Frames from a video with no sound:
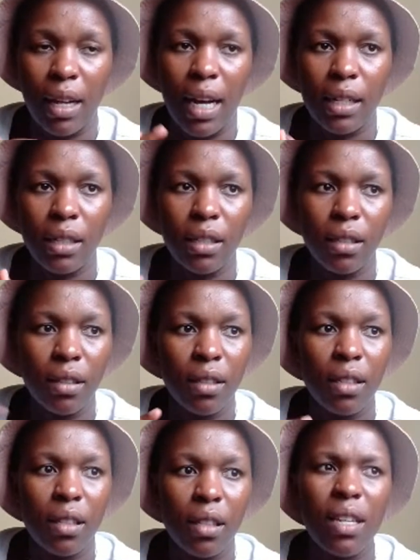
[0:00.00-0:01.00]
And
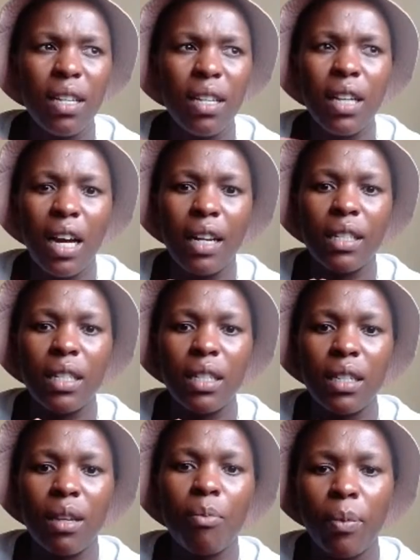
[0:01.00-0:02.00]
this can
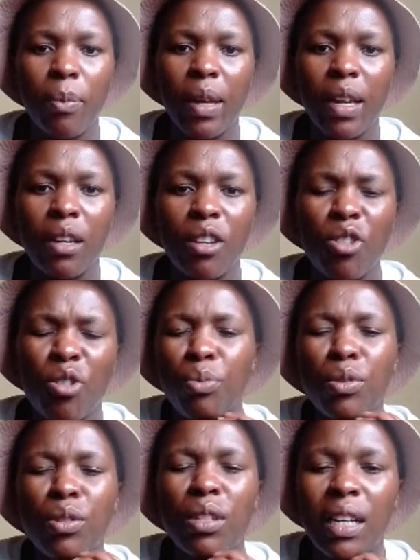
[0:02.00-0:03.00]
simply mean you
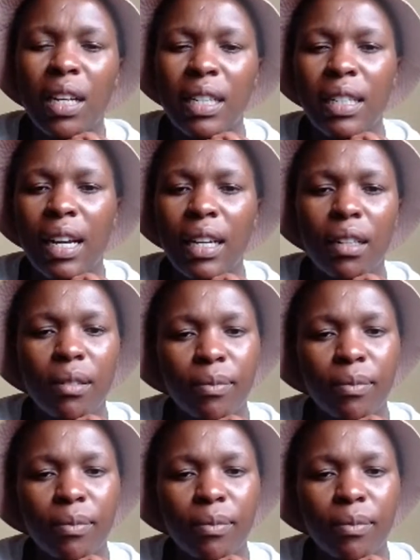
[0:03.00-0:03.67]
putting aside,